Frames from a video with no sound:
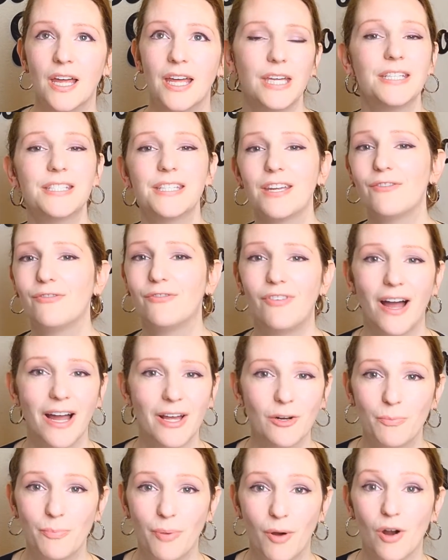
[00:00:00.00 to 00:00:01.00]
is a
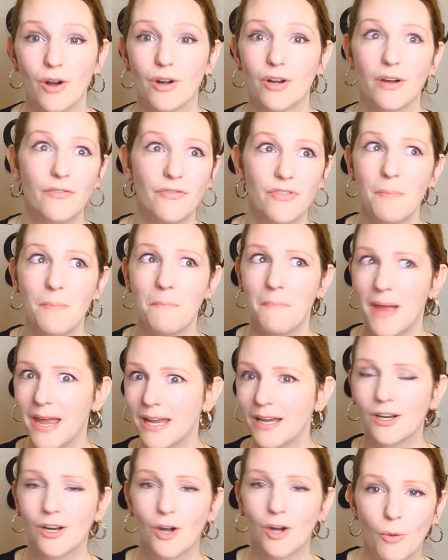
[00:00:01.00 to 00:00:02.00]
vital part of the
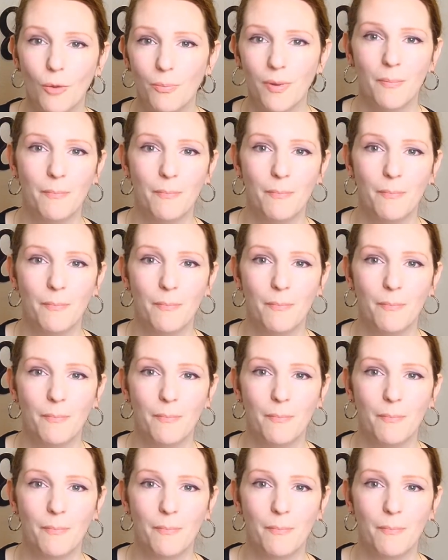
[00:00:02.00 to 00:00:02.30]
mea culpa